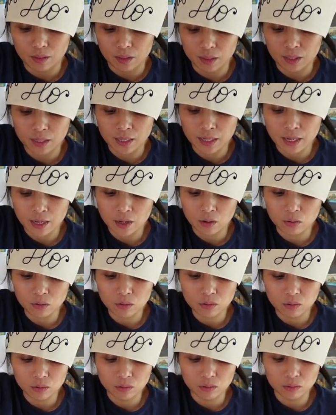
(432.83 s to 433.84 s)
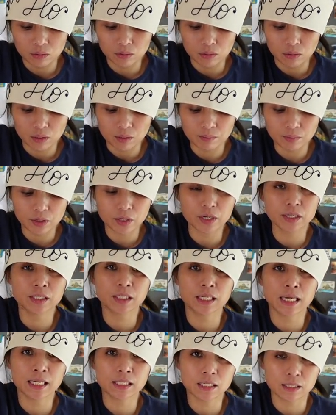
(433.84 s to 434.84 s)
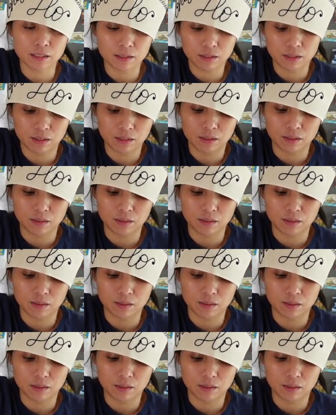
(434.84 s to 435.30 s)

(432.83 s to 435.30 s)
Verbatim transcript: Now, I'm gonna taste it.